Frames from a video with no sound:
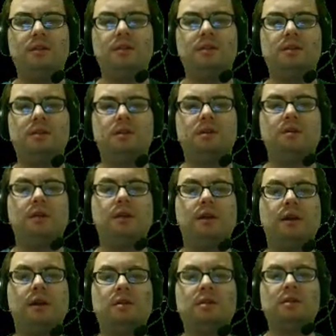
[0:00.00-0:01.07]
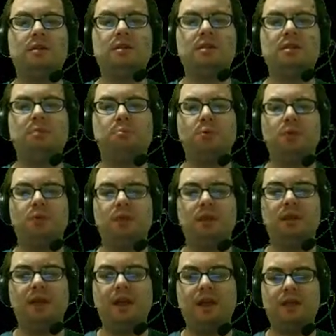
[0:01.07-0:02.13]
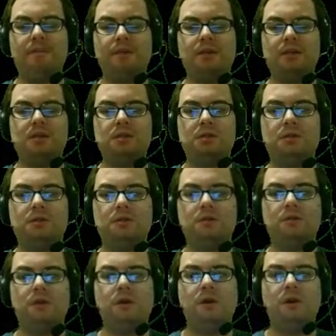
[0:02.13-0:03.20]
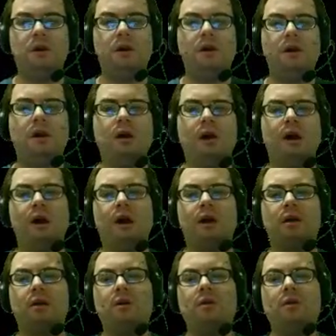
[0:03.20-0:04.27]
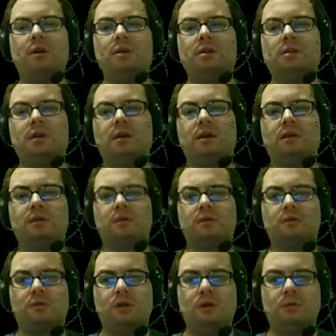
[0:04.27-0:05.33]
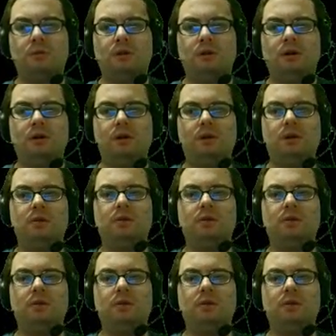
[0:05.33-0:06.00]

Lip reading: So the only thing there is to do in her house at this point in the game is to go into her